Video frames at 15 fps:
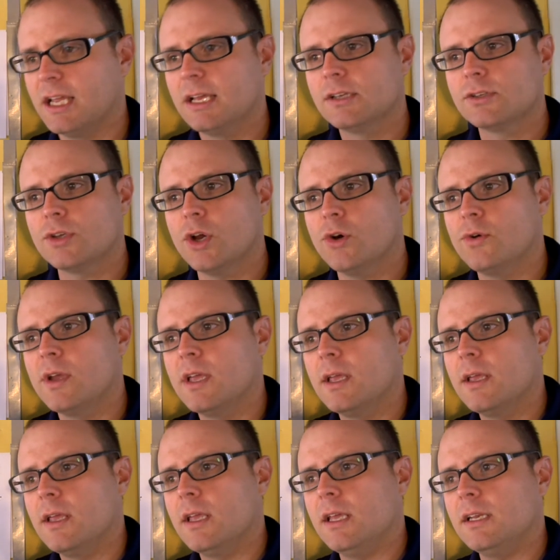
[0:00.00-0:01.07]
So
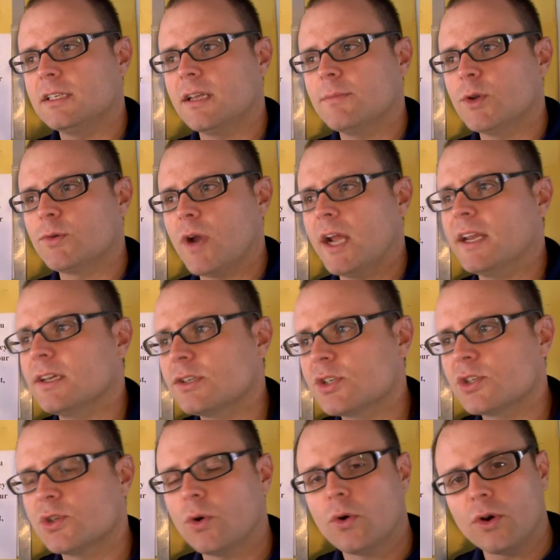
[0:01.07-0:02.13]
anytime you're writing a
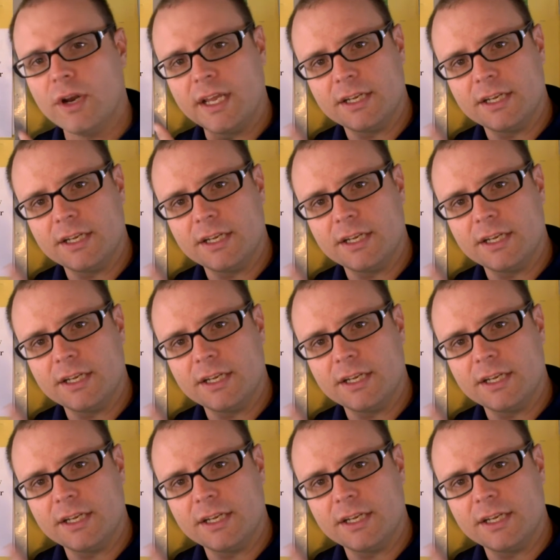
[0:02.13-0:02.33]
story,